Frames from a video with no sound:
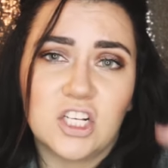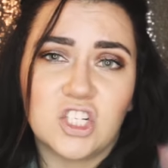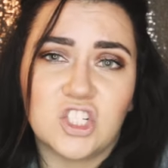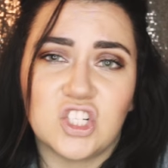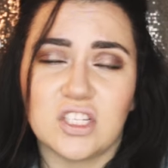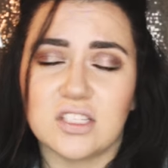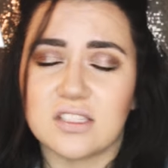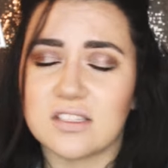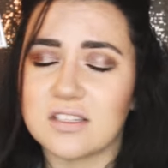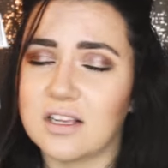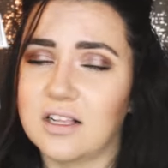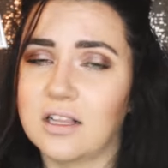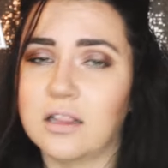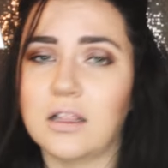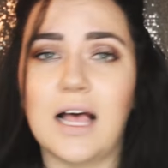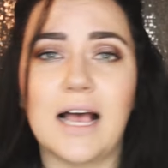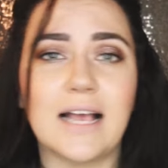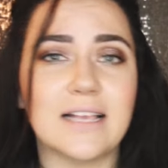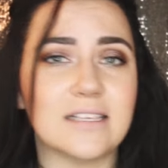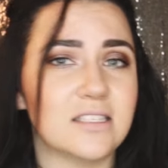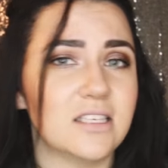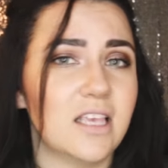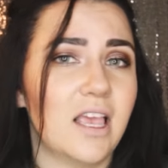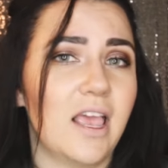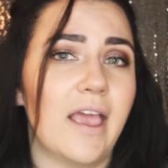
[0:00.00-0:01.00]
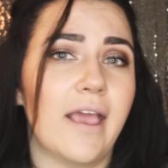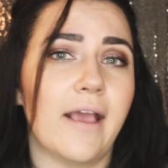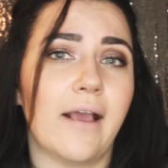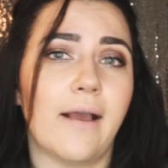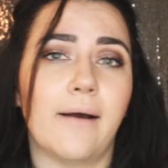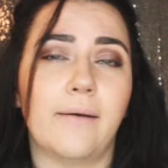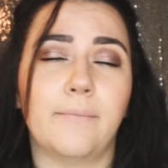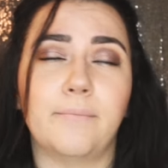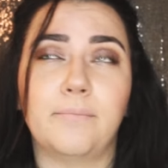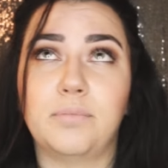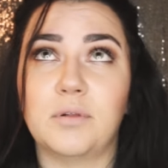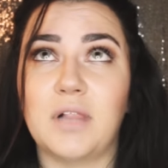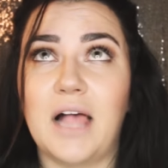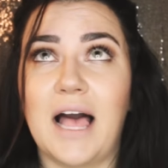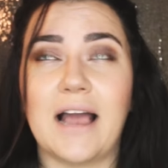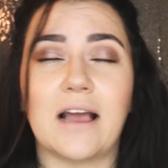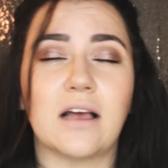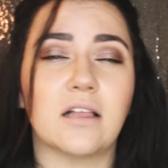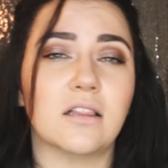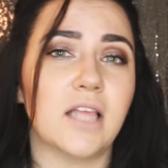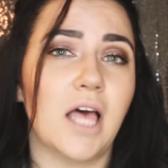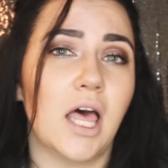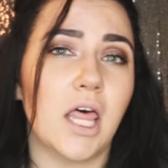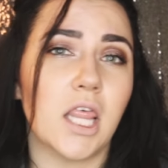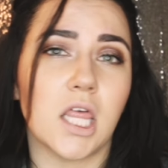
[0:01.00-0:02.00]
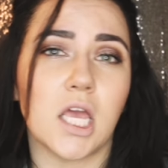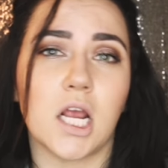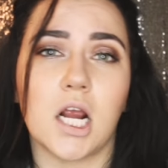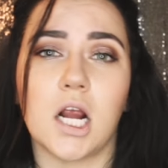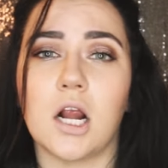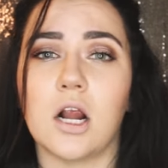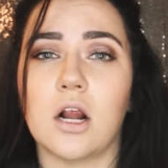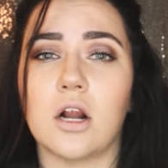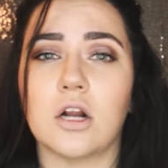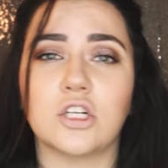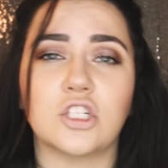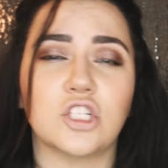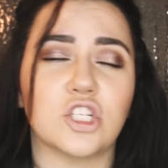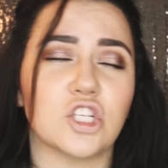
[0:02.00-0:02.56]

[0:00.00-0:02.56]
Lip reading: just classic black leather,